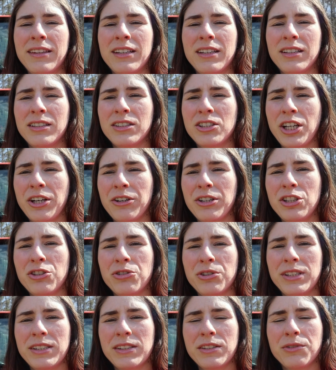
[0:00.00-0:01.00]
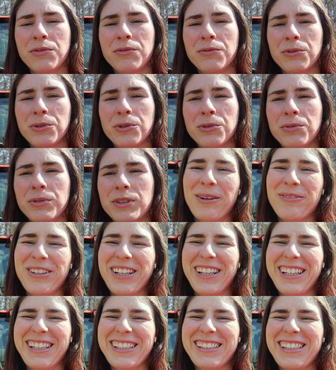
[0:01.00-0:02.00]
the cherry trees to fruit. I'm
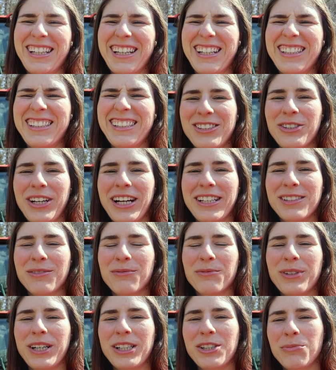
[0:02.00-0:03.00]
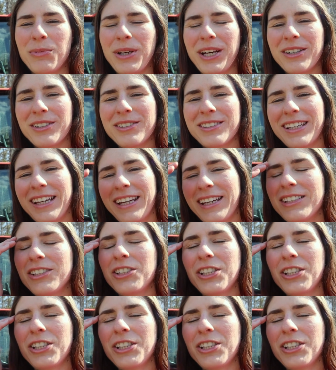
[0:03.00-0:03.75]
really excited to try some fresh pears and